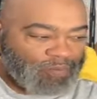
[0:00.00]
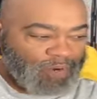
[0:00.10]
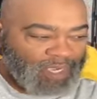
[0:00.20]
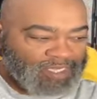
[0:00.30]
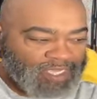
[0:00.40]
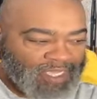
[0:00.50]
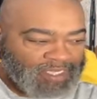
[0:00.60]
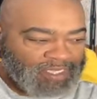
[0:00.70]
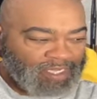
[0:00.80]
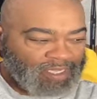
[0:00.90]

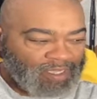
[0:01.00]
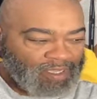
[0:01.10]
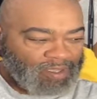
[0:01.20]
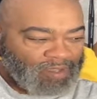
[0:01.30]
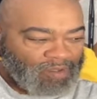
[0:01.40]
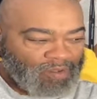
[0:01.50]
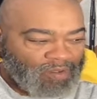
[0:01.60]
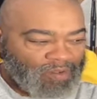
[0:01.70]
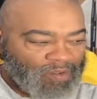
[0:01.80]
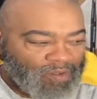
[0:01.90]
process.
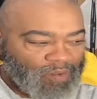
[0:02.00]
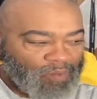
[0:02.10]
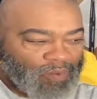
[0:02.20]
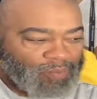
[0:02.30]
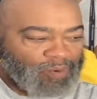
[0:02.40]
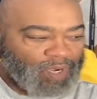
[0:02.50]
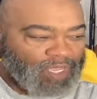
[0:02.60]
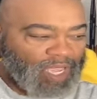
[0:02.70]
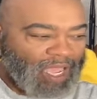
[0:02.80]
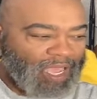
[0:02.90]
We pray,
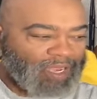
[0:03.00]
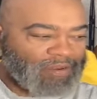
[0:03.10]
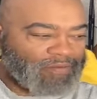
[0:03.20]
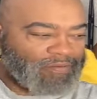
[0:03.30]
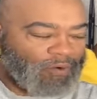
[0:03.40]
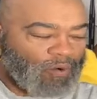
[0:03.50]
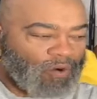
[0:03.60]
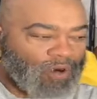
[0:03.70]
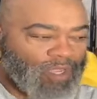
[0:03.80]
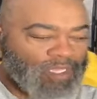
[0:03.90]
God,
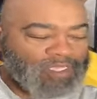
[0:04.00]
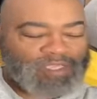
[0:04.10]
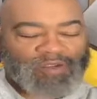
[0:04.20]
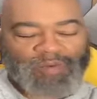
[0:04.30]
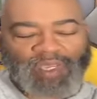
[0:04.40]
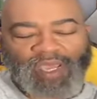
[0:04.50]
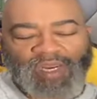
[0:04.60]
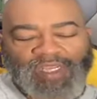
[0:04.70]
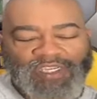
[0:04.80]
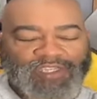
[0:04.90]
for Sister Brianna
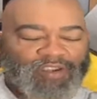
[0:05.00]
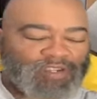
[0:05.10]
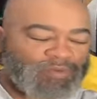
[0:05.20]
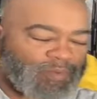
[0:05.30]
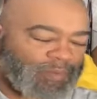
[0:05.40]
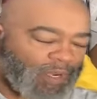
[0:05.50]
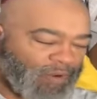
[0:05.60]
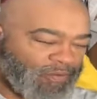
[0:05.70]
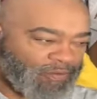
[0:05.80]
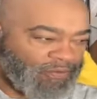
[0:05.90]
as she starts to prepare
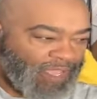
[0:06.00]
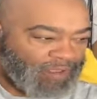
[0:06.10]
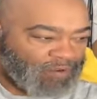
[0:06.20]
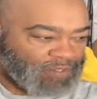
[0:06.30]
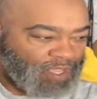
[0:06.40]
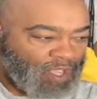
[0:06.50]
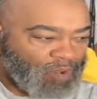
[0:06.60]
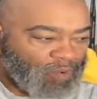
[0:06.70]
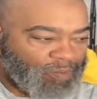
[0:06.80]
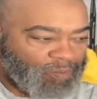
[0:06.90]
for finals.
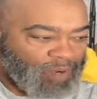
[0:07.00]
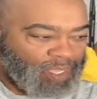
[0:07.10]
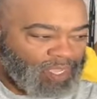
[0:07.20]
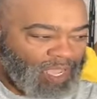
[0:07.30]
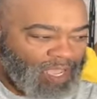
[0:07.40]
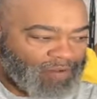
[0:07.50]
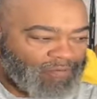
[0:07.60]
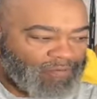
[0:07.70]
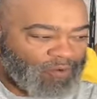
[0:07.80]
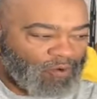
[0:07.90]
We pray, God,
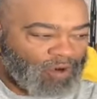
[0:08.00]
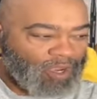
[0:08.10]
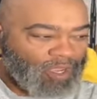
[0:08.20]
for,